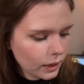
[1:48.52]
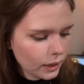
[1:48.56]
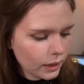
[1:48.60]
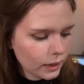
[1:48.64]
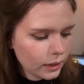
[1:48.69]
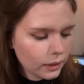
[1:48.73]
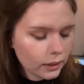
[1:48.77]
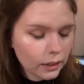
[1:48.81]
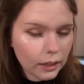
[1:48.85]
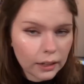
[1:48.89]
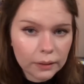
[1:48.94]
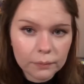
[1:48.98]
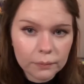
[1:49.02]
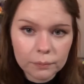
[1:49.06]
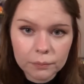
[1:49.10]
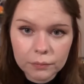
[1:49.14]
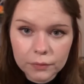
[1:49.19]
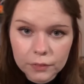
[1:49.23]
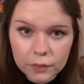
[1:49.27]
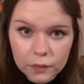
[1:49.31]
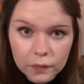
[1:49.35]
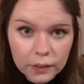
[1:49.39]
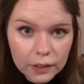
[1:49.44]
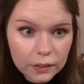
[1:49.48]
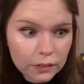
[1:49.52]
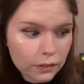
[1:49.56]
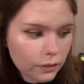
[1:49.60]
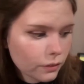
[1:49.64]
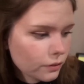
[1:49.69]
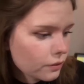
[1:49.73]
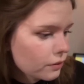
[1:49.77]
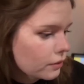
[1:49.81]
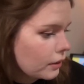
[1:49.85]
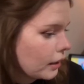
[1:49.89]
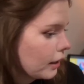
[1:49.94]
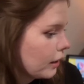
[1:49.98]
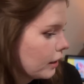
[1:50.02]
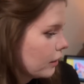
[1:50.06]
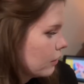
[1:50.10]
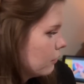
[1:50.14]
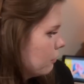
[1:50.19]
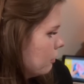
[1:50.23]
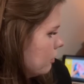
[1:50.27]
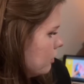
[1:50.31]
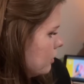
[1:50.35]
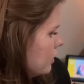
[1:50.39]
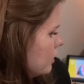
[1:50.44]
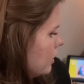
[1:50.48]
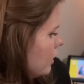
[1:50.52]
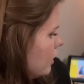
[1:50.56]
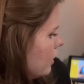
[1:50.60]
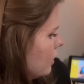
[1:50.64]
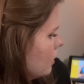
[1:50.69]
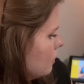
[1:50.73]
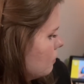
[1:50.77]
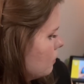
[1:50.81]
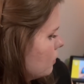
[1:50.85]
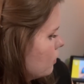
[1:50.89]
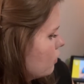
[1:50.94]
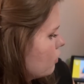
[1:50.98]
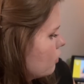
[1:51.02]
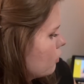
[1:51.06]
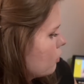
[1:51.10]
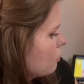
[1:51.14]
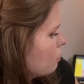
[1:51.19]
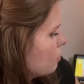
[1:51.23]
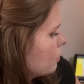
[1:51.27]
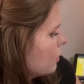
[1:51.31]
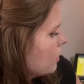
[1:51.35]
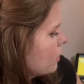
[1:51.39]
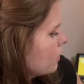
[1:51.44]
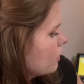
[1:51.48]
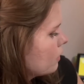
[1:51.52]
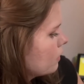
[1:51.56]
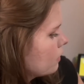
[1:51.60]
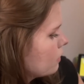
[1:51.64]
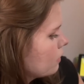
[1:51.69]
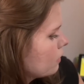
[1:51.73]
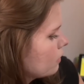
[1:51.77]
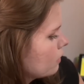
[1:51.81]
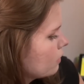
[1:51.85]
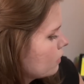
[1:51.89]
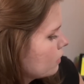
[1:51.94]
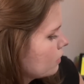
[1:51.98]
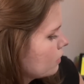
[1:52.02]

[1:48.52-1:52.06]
And yeah, so that's our snack for today. Let me just put this